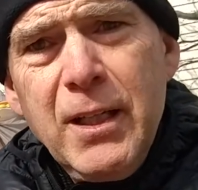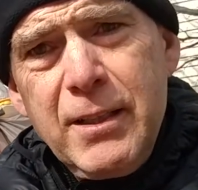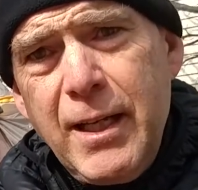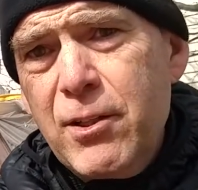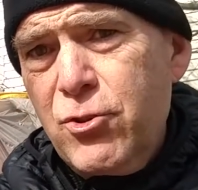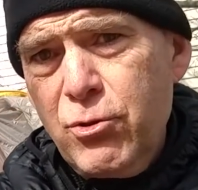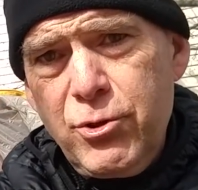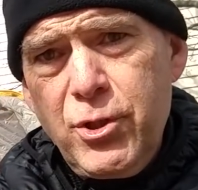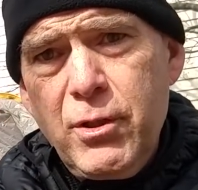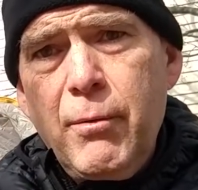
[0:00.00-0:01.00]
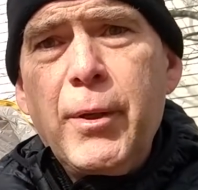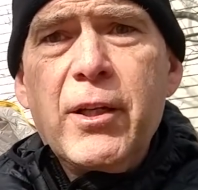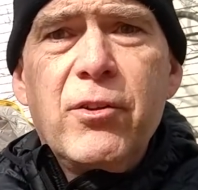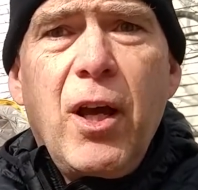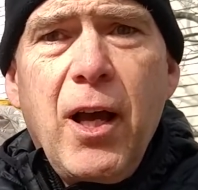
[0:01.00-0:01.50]
That is huge,
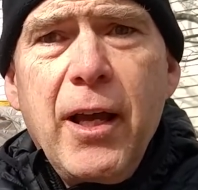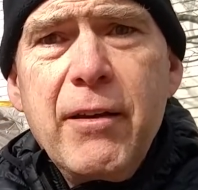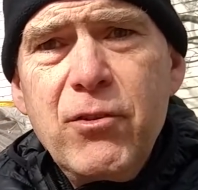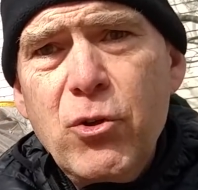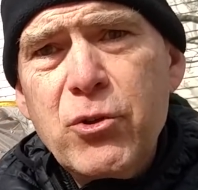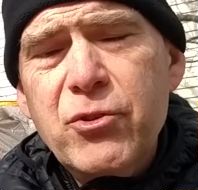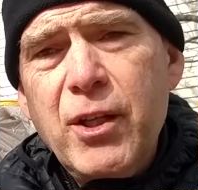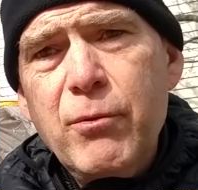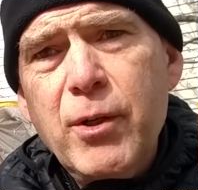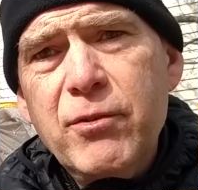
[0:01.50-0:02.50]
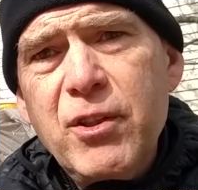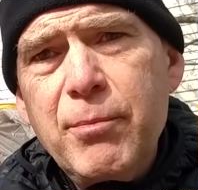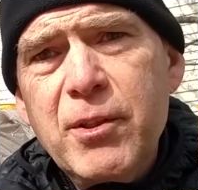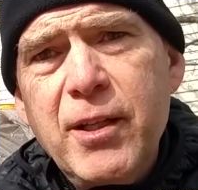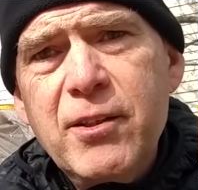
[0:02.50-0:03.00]
because I have noticed that when I've slept
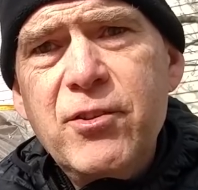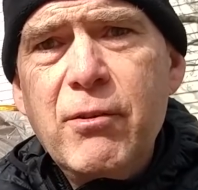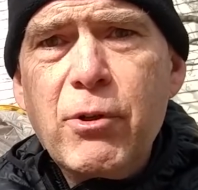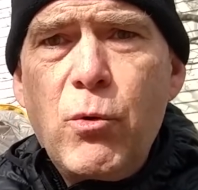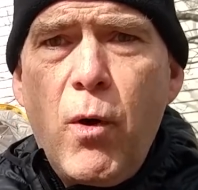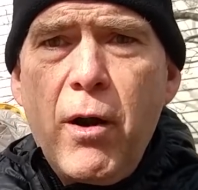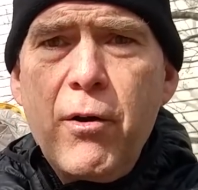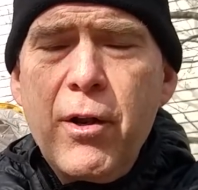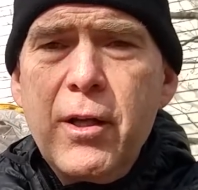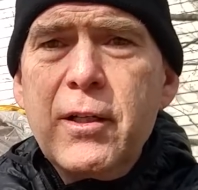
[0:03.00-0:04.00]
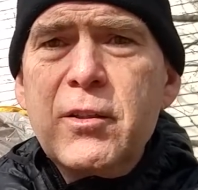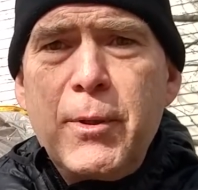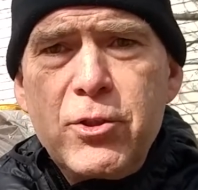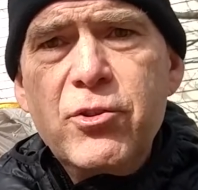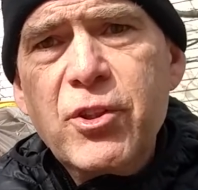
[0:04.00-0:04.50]
in tents that required,
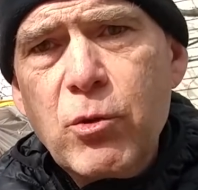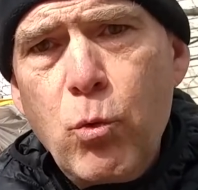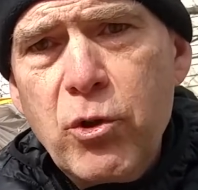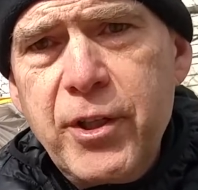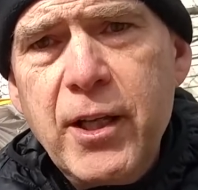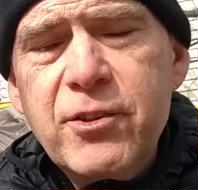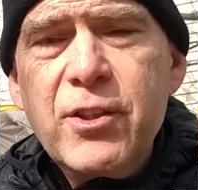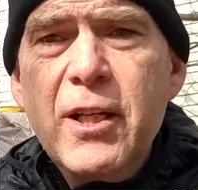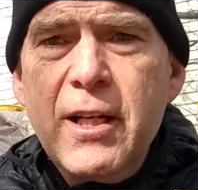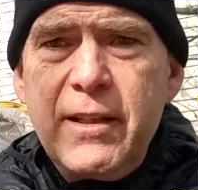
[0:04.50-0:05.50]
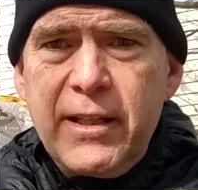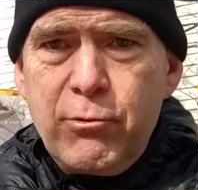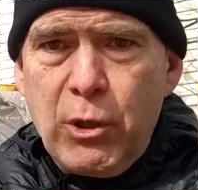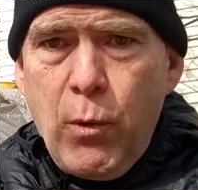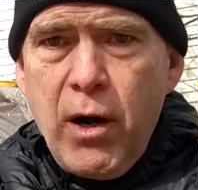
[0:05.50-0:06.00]
especially single wall tents, that
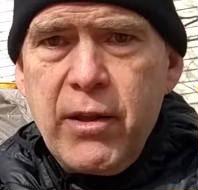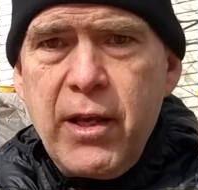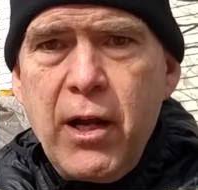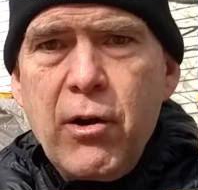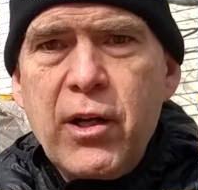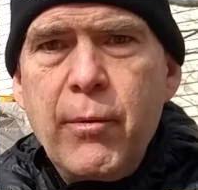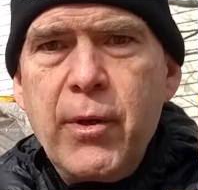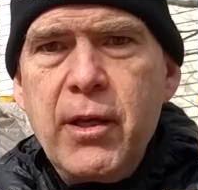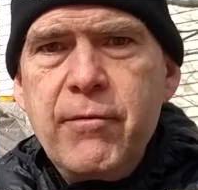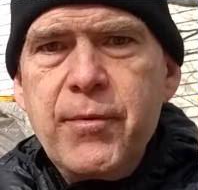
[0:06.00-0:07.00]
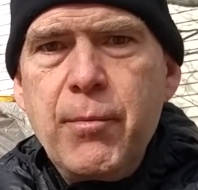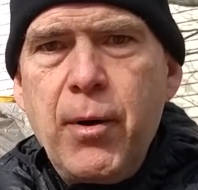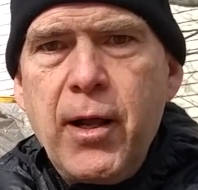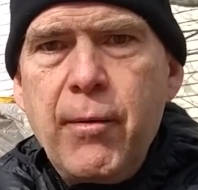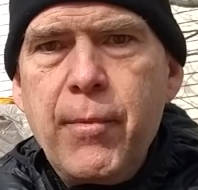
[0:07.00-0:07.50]
require the air to come in from the
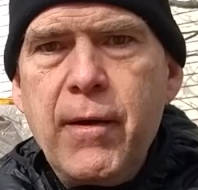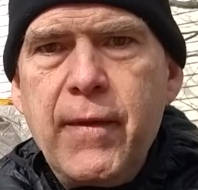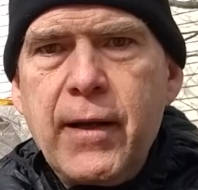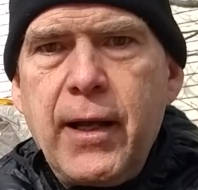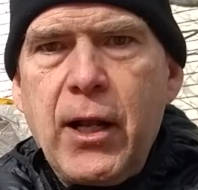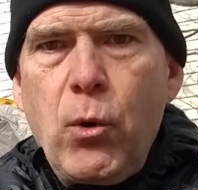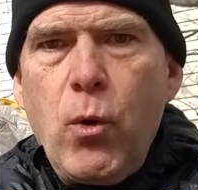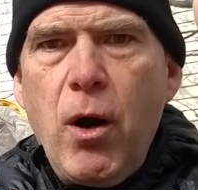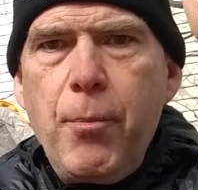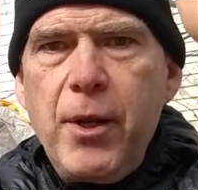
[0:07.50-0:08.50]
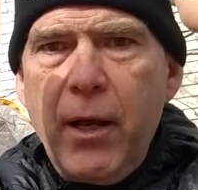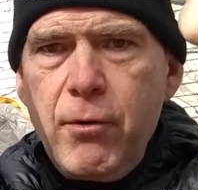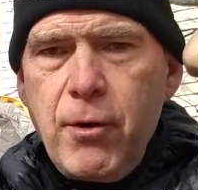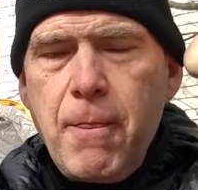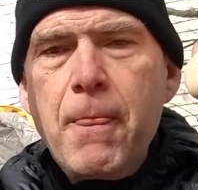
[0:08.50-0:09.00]
bottom and then kind of go up and out,
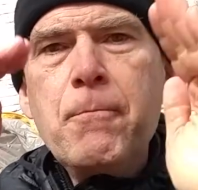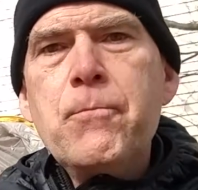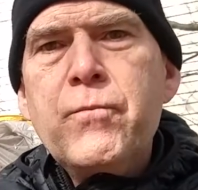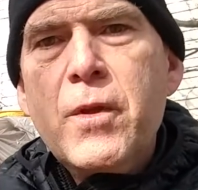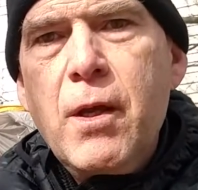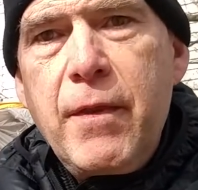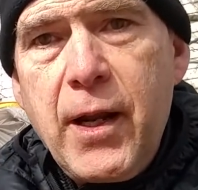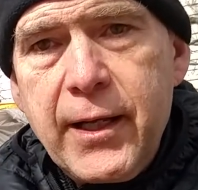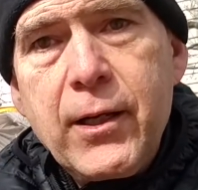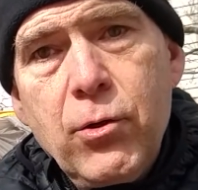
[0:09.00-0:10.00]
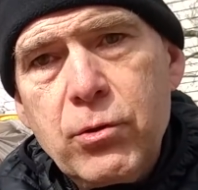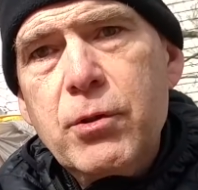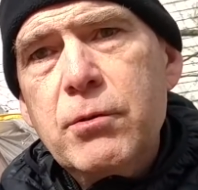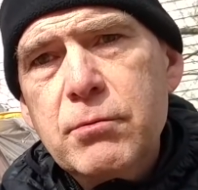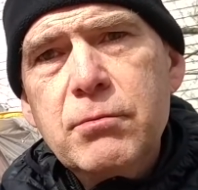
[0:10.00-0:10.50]
that I get cold.
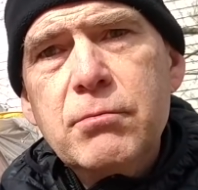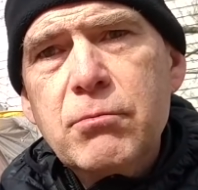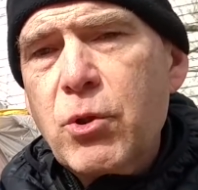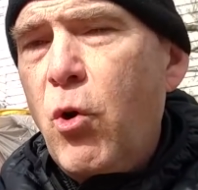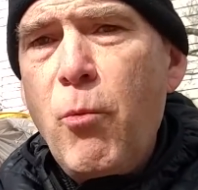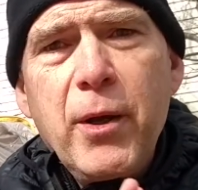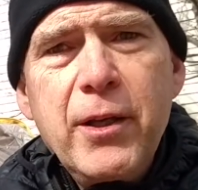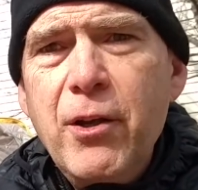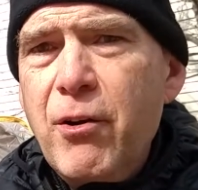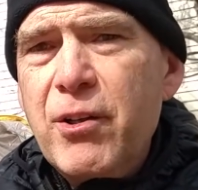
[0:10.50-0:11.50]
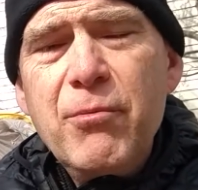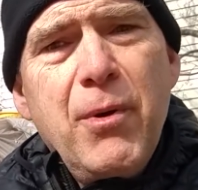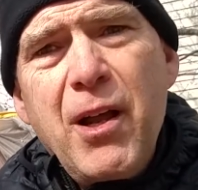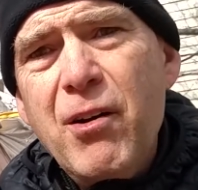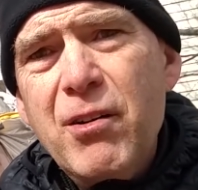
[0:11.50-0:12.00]
With all my gear, it didn't
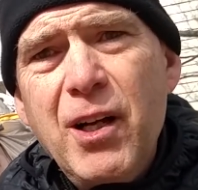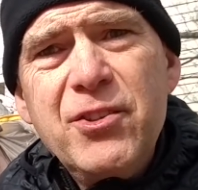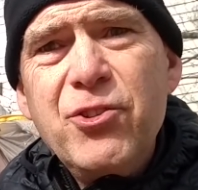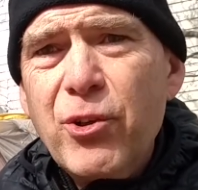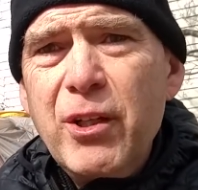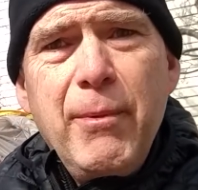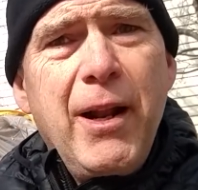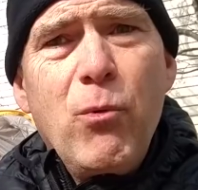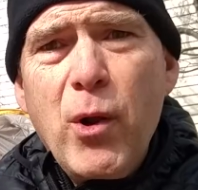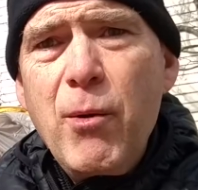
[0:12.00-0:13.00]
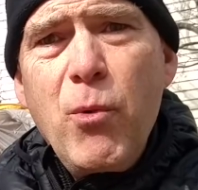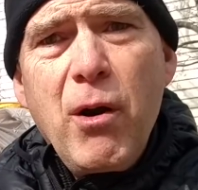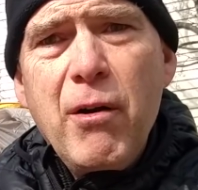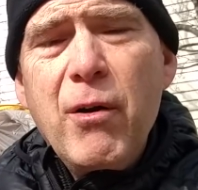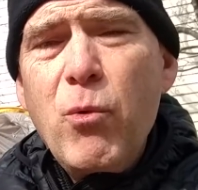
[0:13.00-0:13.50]
matter. I still get, no matter what I'm
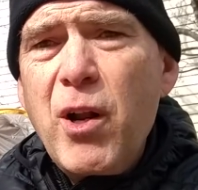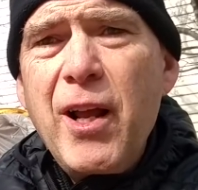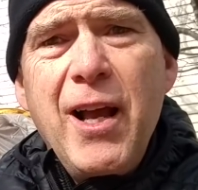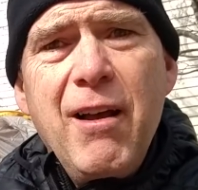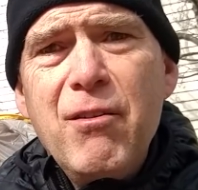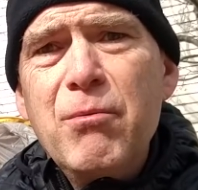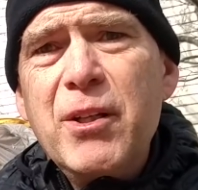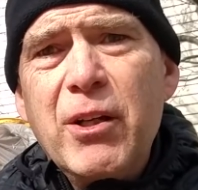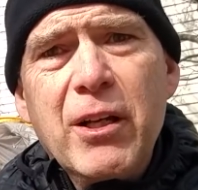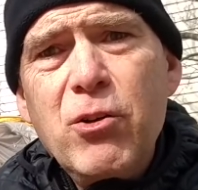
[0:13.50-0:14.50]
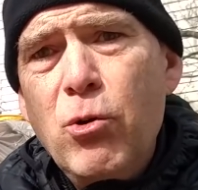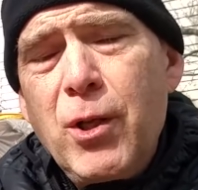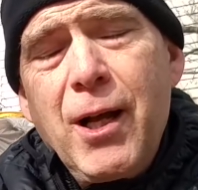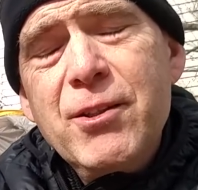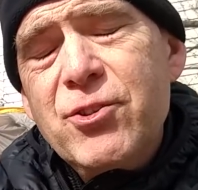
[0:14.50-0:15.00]
wearing and what I have, I'm getting cold.
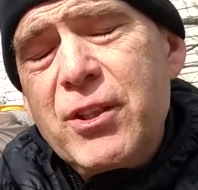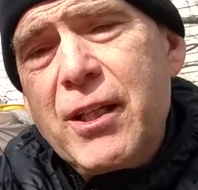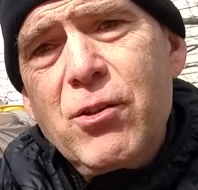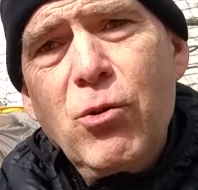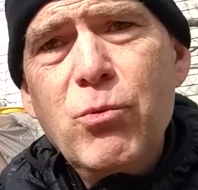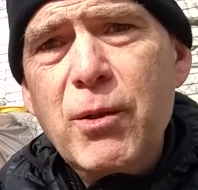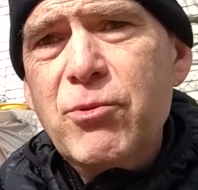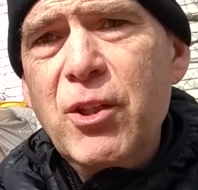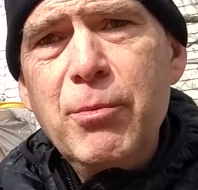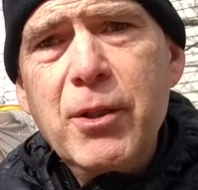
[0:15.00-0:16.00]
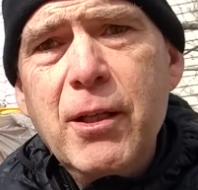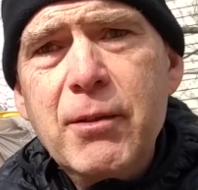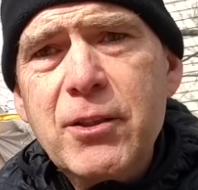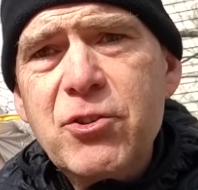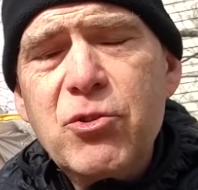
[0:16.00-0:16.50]
I just get cold when I'm sleeping.
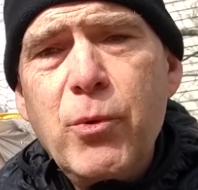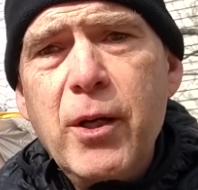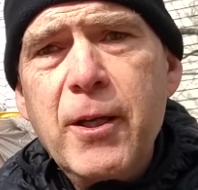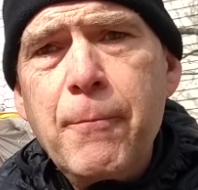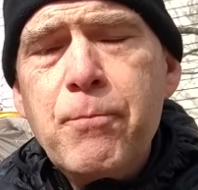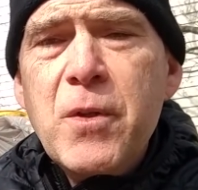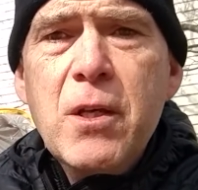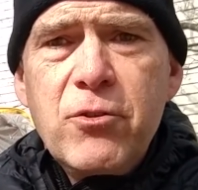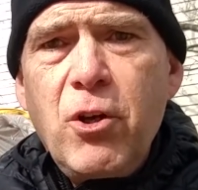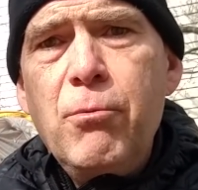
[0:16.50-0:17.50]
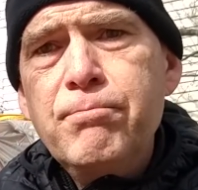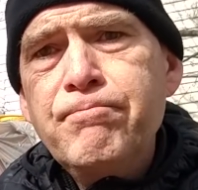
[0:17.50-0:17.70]
That's just the way I am. So